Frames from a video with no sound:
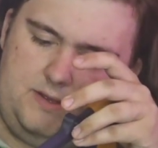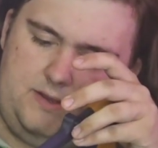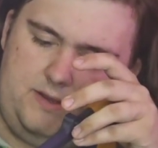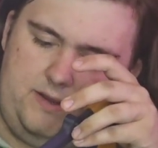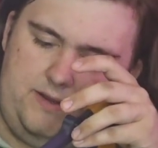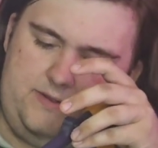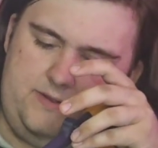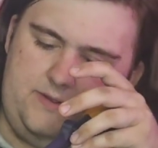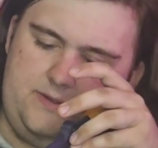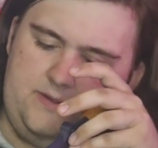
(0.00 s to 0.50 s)

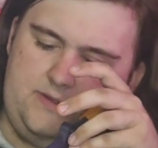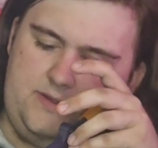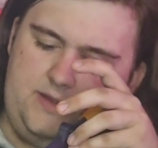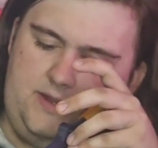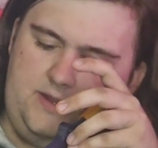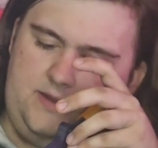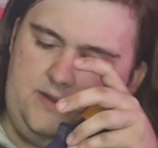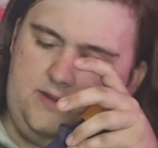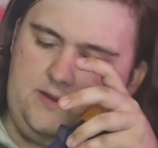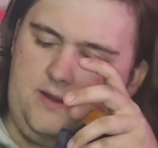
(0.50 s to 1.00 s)
I
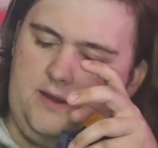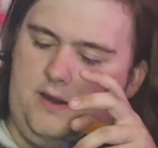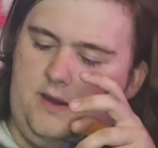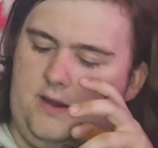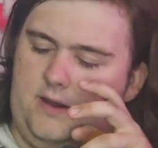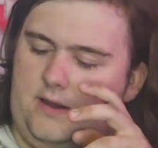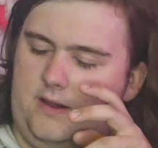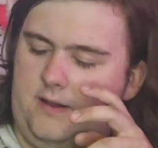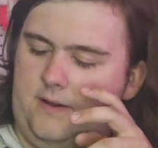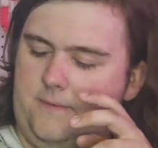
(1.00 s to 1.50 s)
think
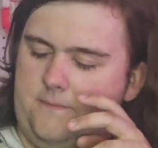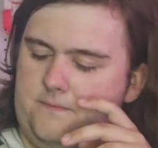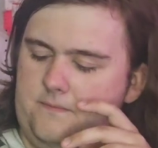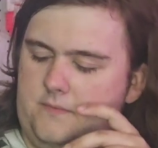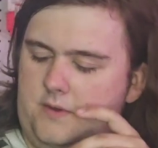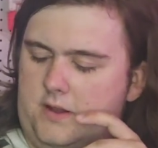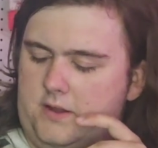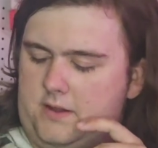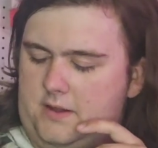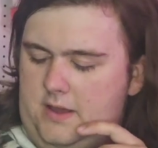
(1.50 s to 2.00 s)

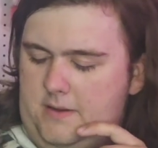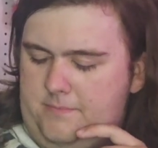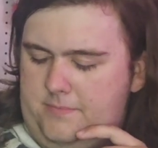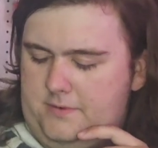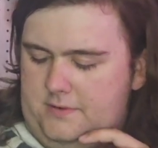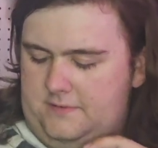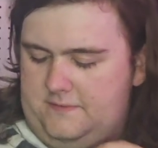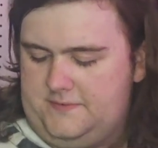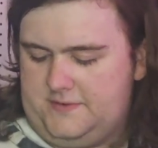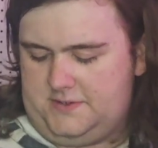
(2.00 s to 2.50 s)
a
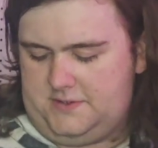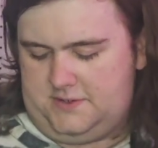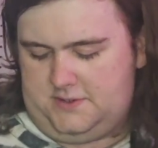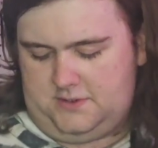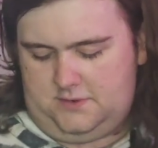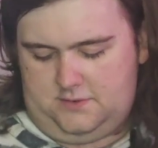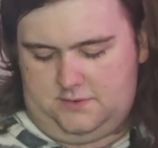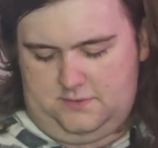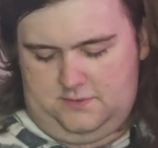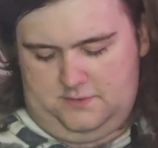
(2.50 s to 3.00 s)
couple of
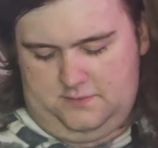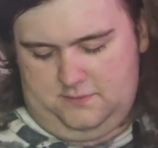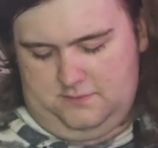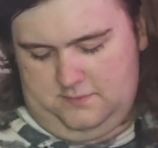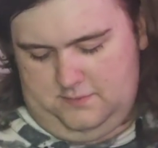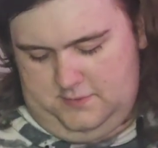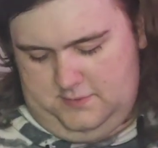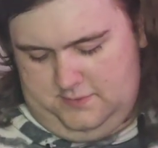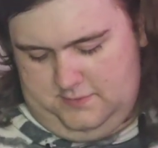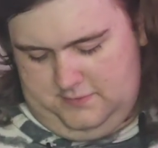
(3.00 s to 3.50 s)

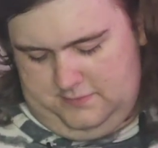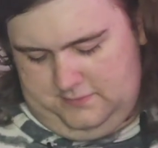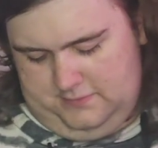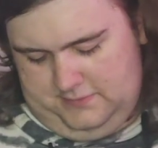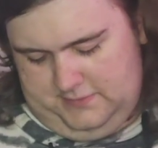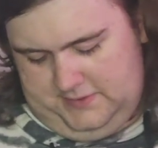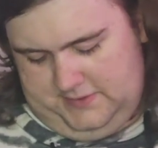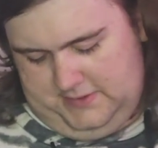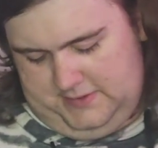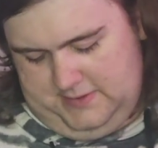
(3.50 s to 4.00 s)

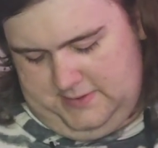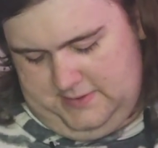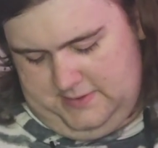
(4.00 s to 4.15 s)
screws.